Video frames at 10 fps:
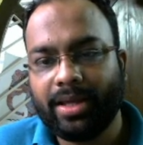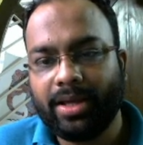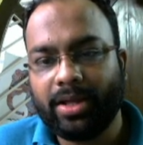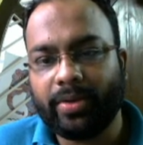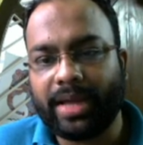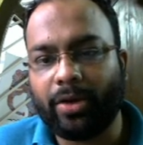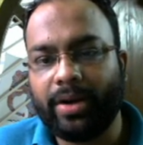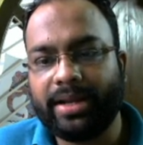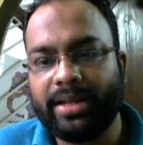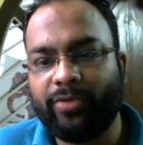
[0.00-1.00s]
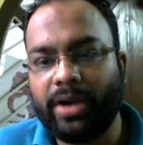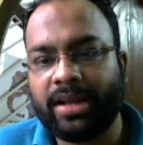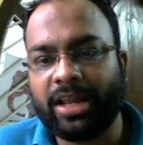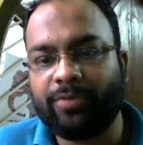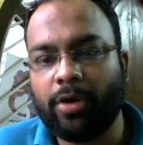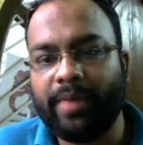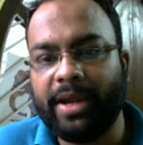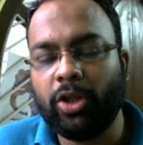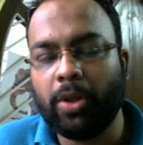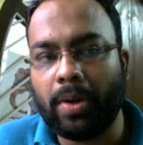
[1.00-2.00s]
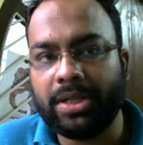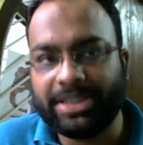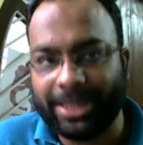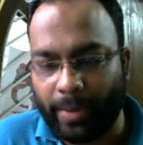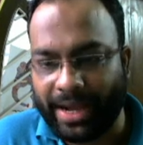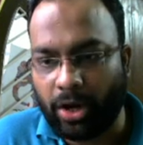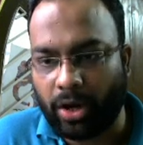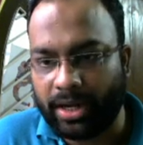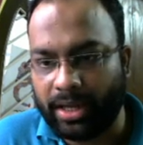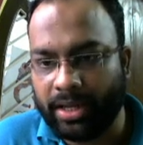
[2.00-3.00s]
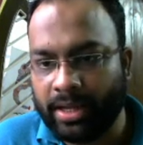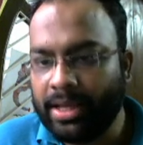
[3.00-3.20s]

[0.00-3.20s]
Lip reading: So we calculated the Fourier transform of e to the power j omega naught t,